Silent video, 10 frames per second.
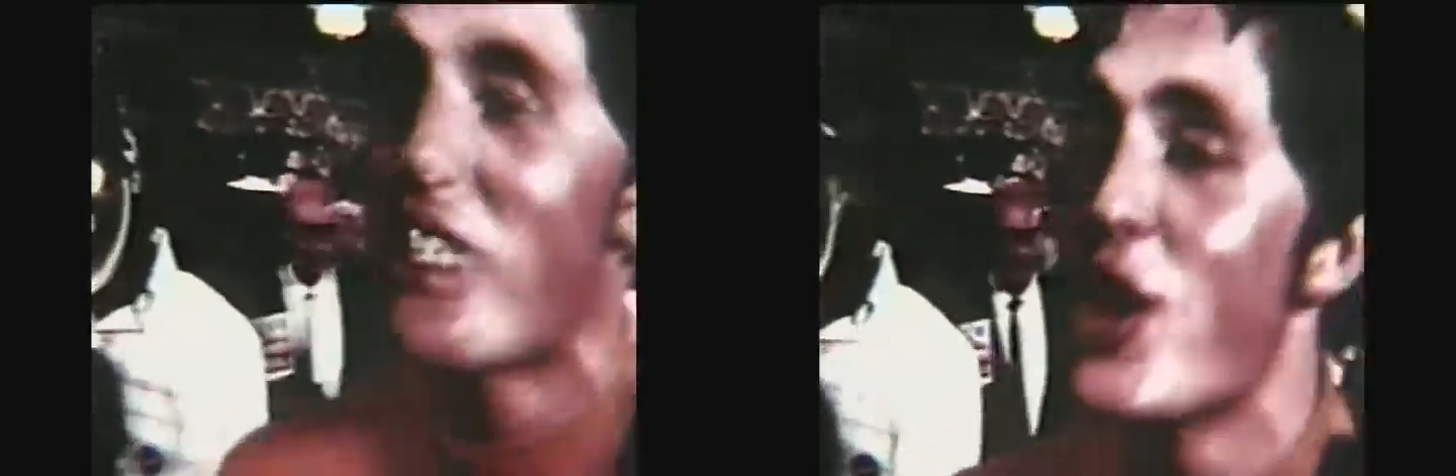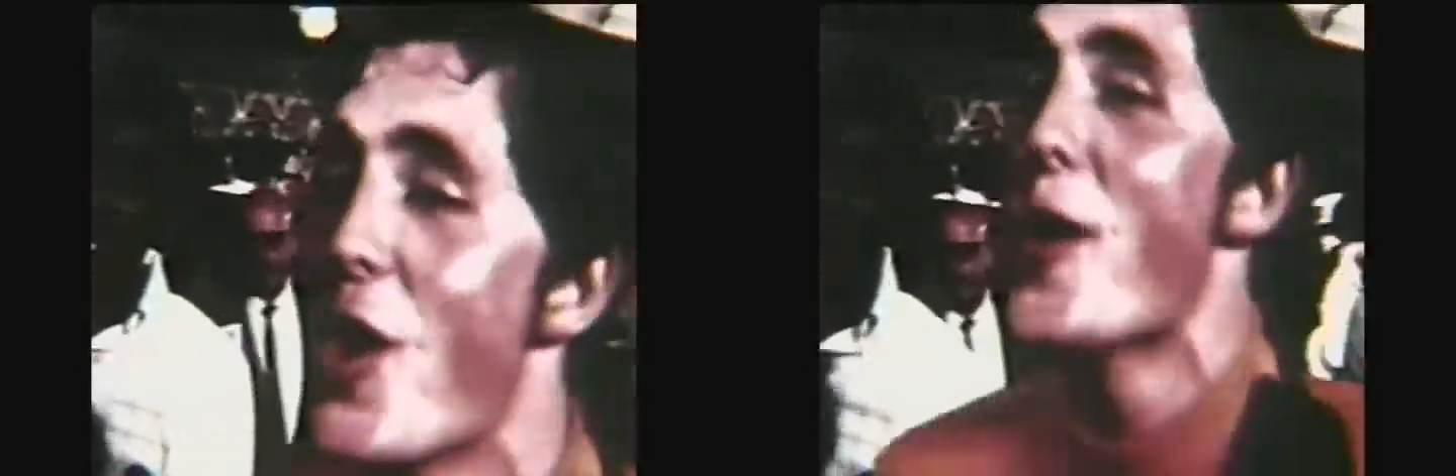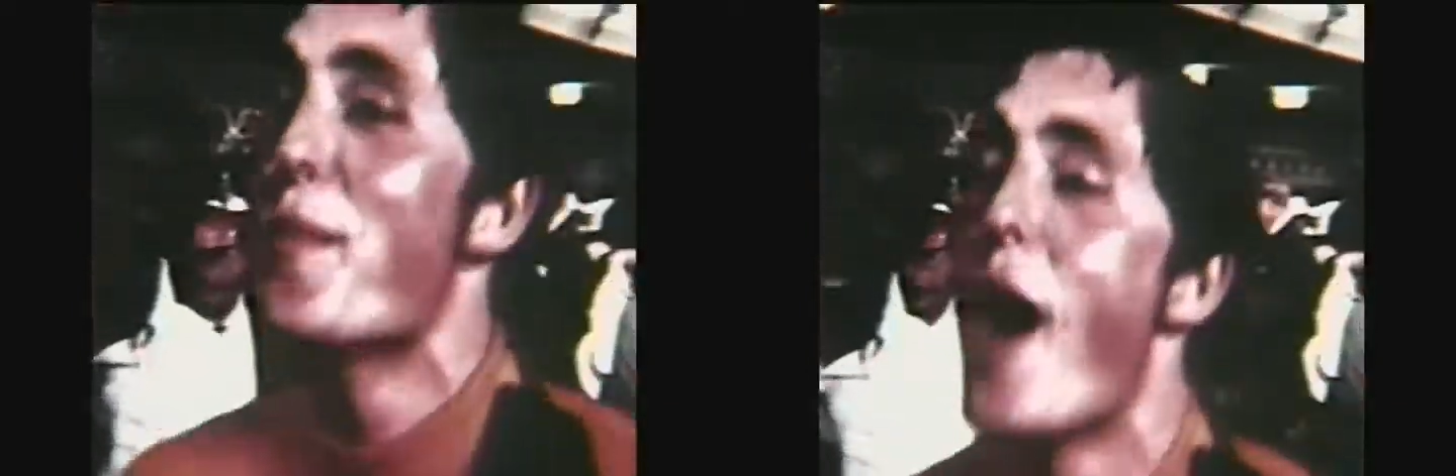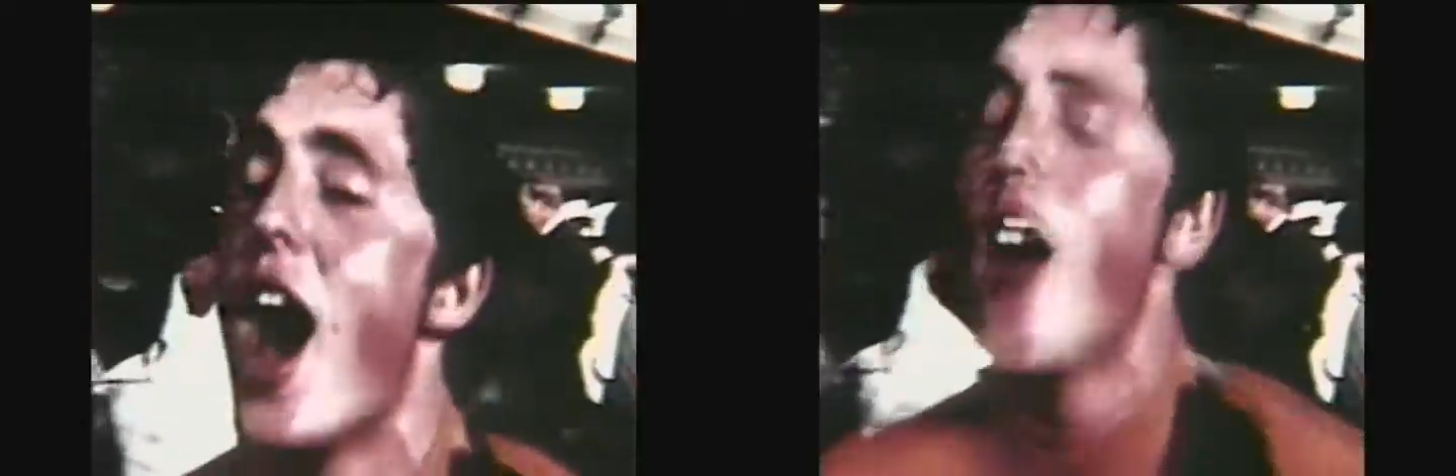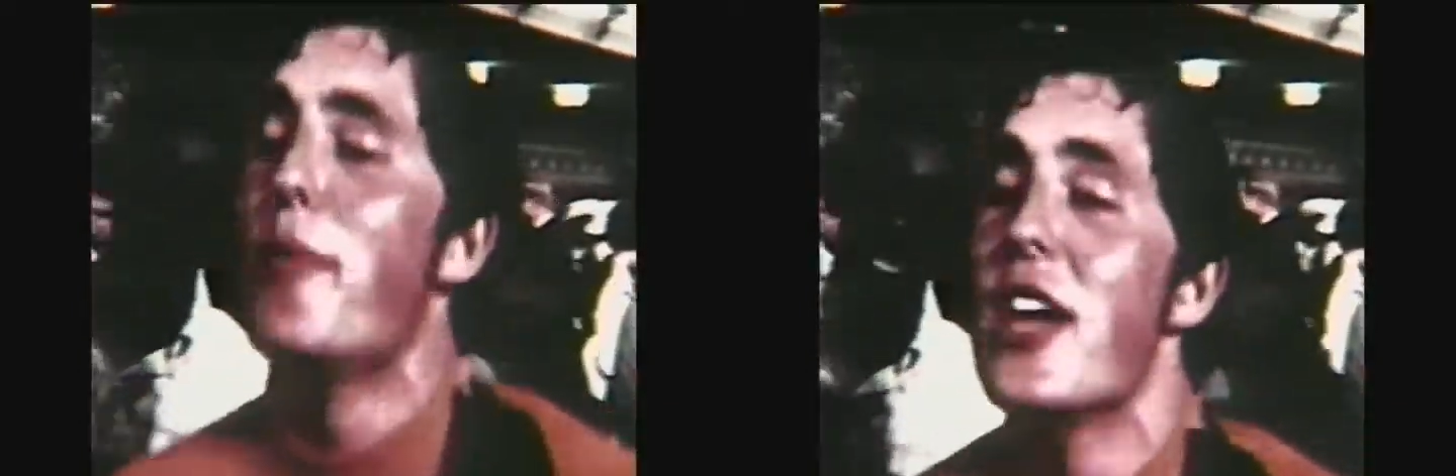
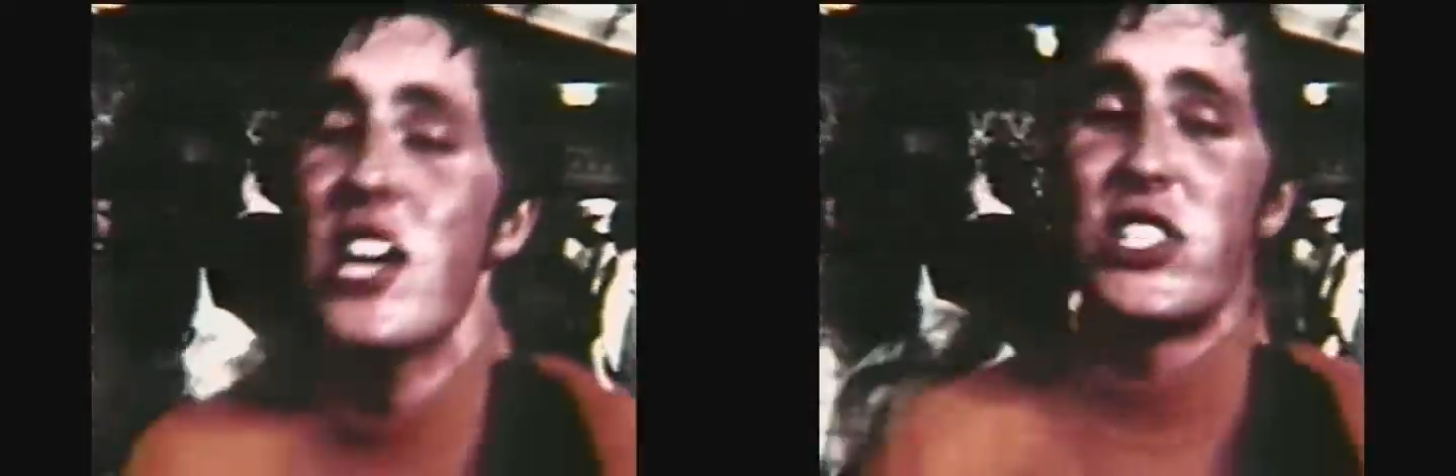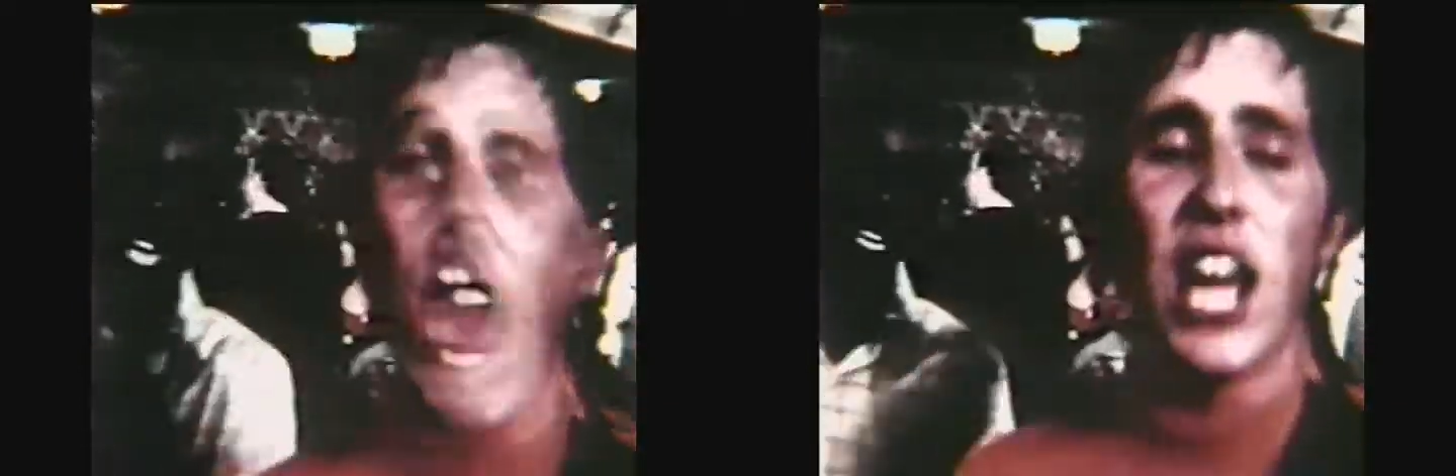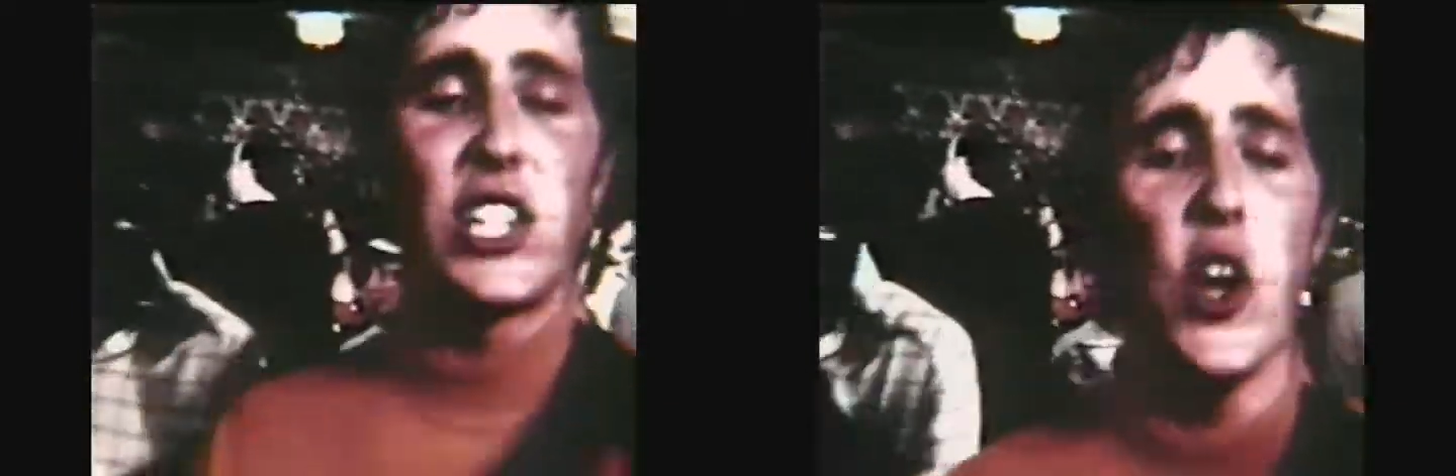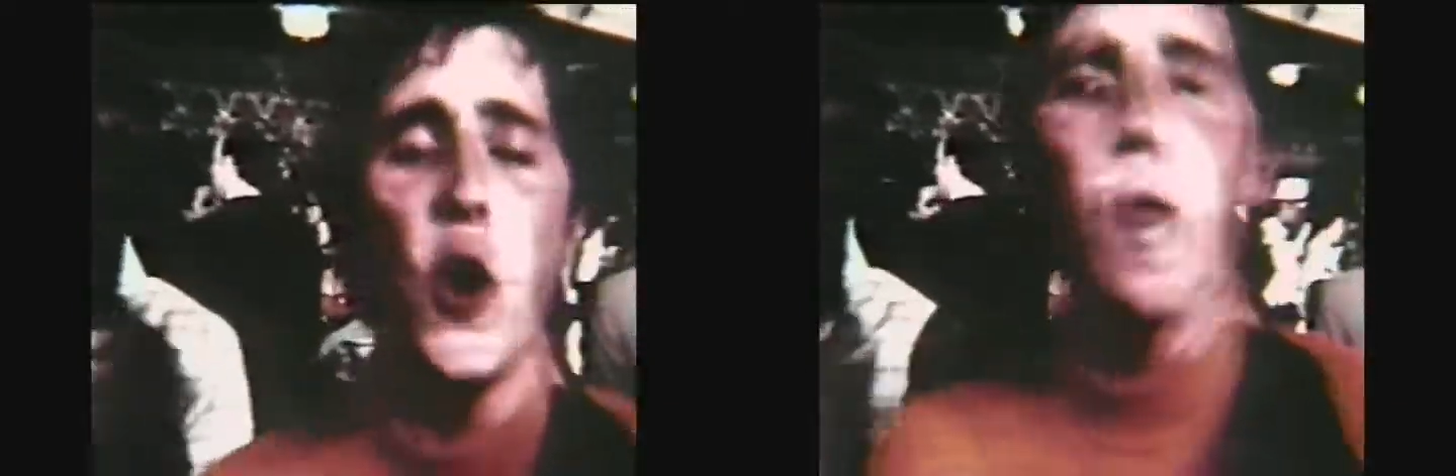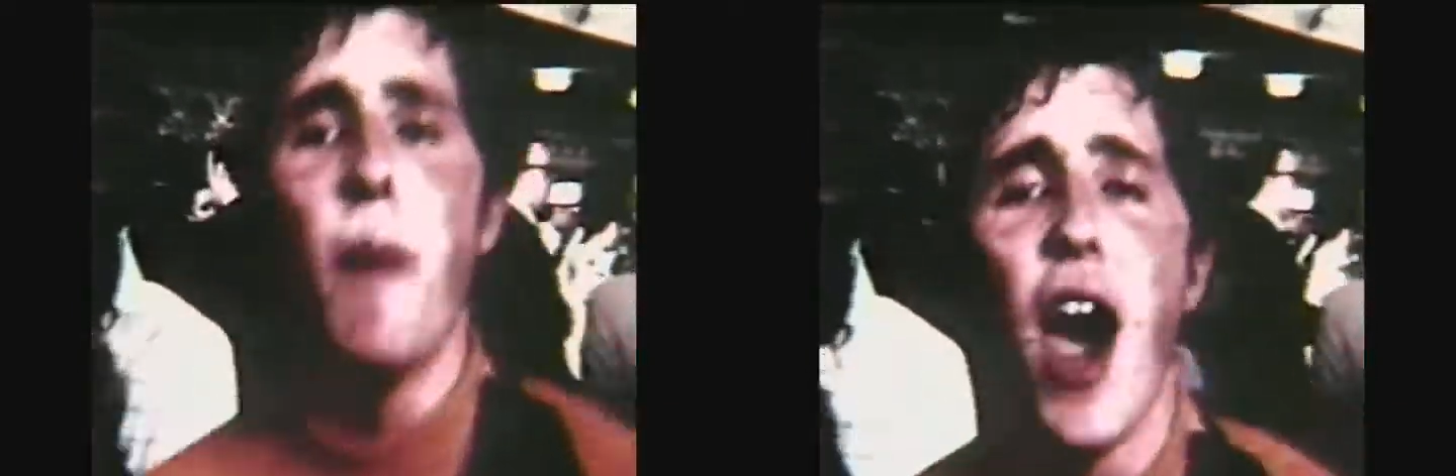staff of
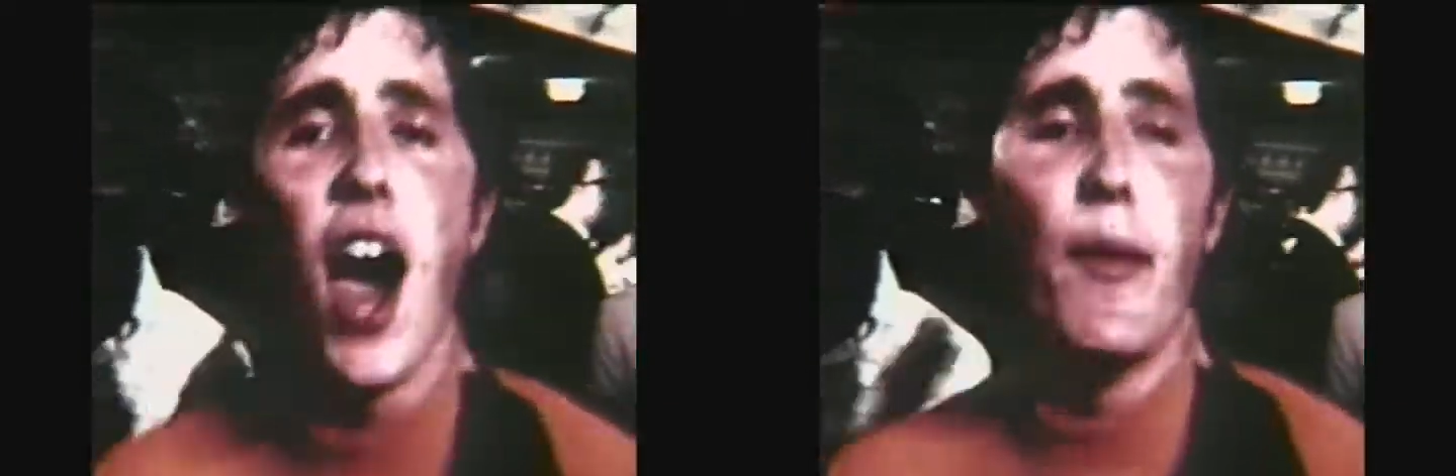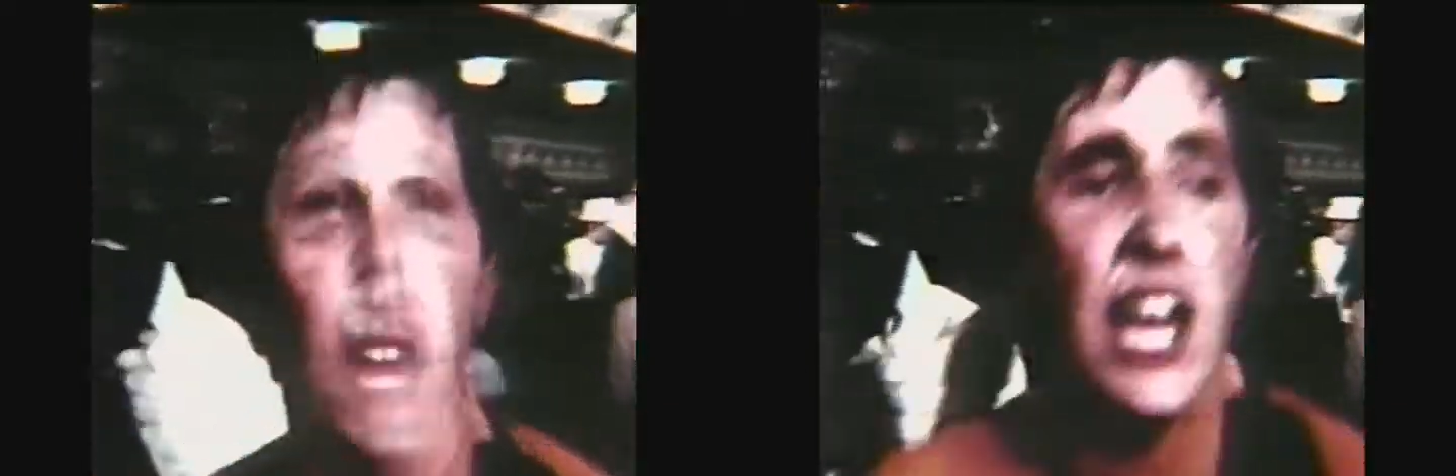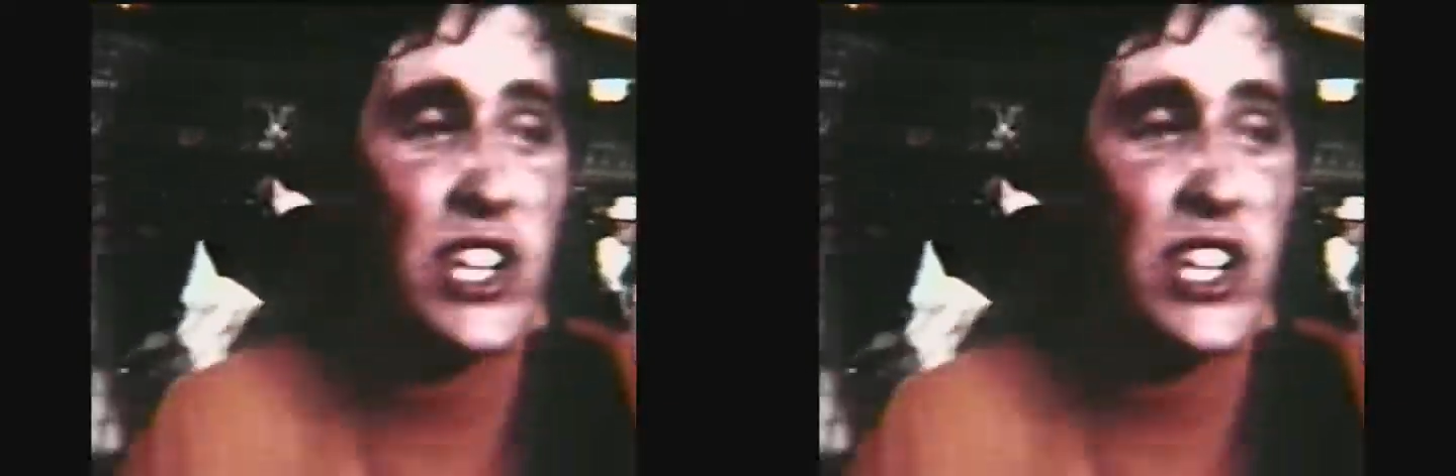Senator